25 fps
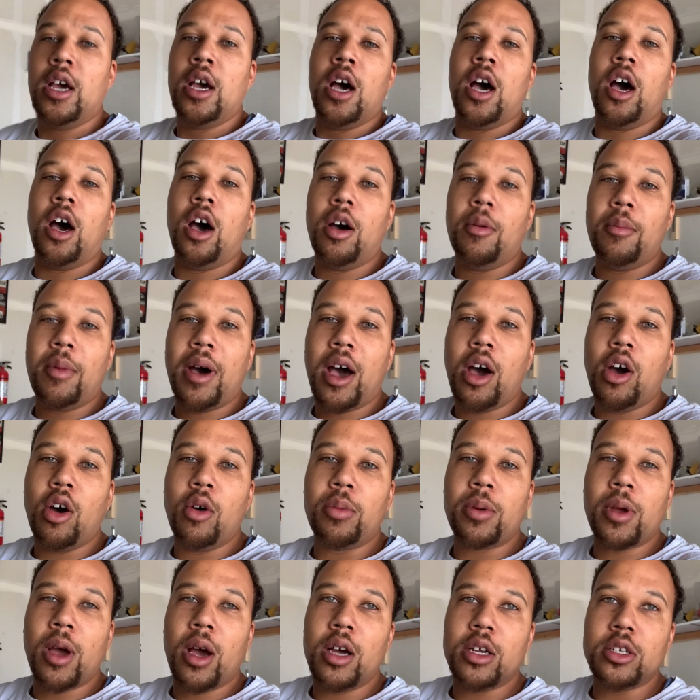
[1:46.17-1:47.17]
I
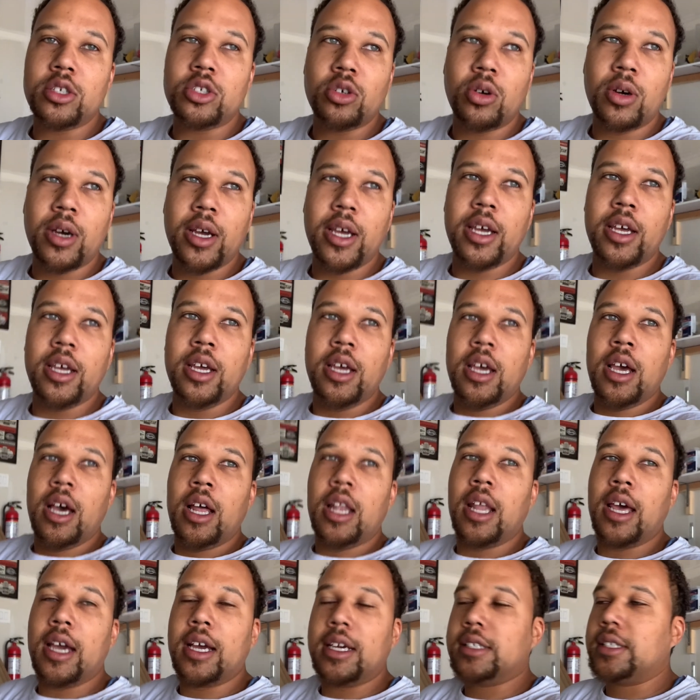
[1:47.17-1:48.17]
hope y'all enjoy it.
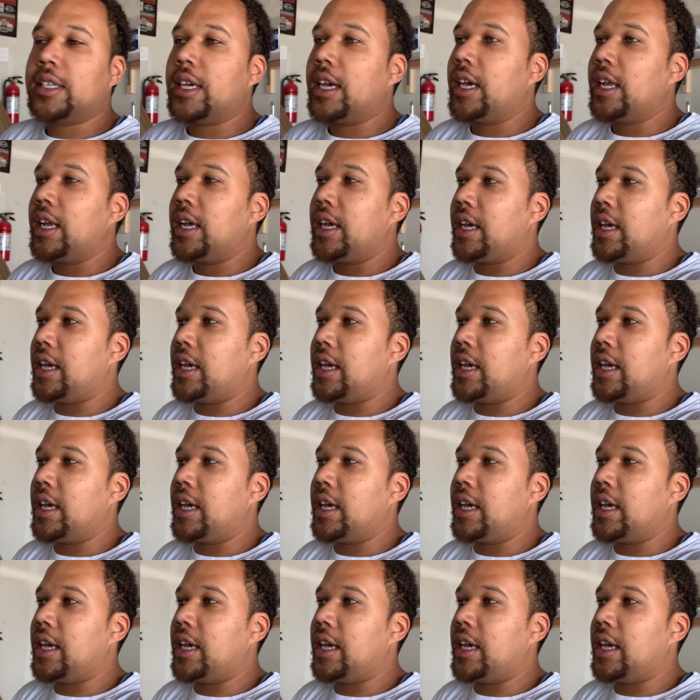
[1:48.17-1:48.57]
Like I said,